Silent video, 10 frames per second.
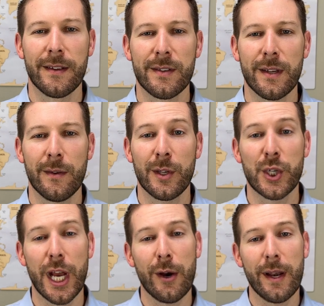So the
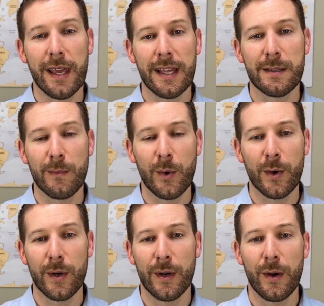charity gets
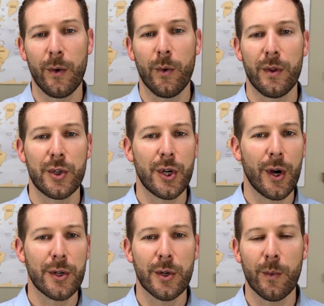more, or the
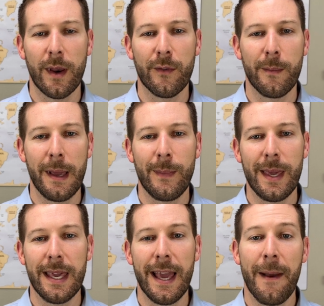church, or whatever it may
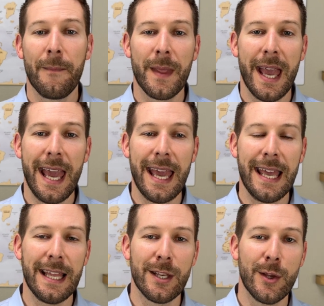be,
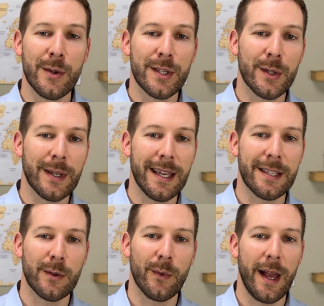and you still get
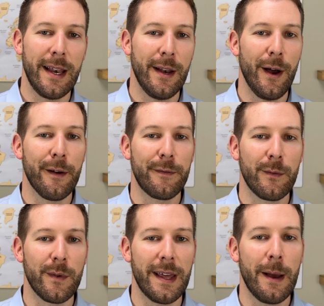to write it off
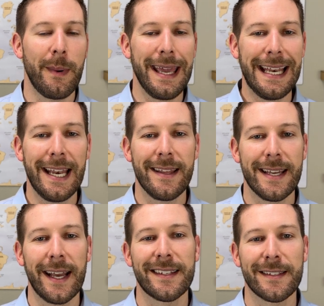without paying any
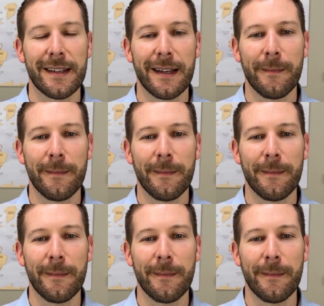taxes on it.